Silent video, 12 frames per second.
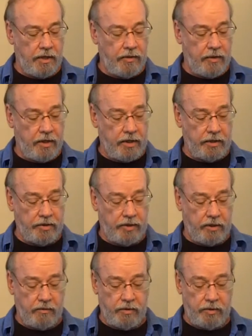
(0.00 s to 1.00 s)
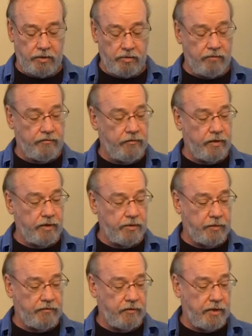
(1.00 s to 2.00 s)
I thought I'd share it with you
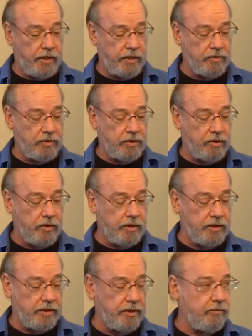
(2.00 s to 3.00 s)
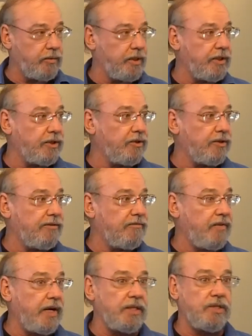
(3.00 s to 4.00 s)
first before I answered so I could get really good
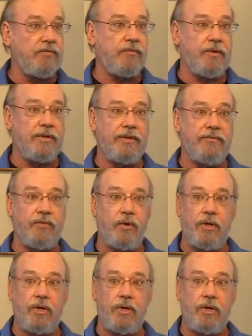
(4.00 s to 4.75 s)
advice from